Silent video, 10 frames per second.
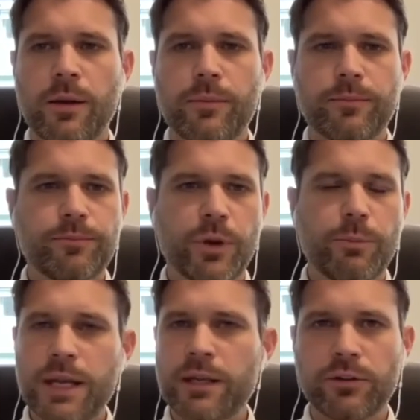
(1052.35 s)

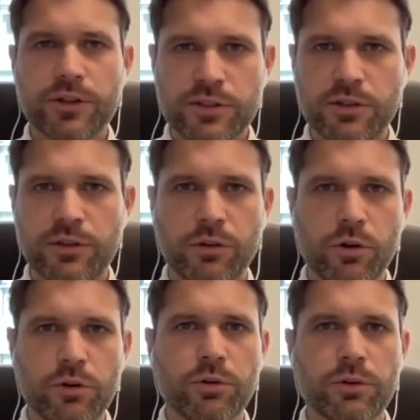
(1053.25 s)
Many are listed in the
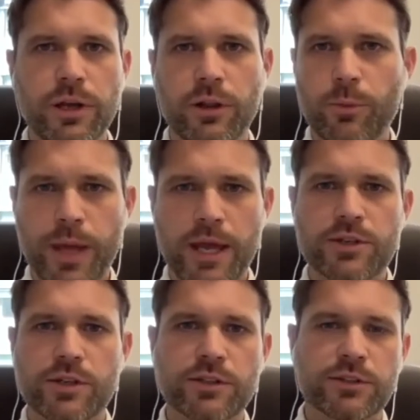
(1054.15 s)
local yellow
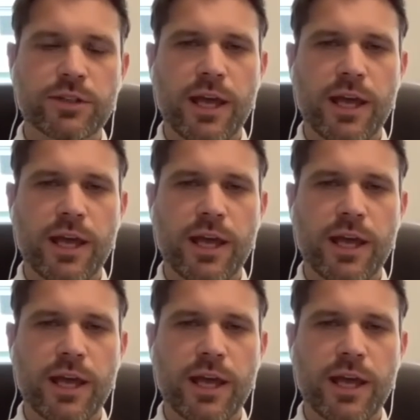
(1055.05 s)
pages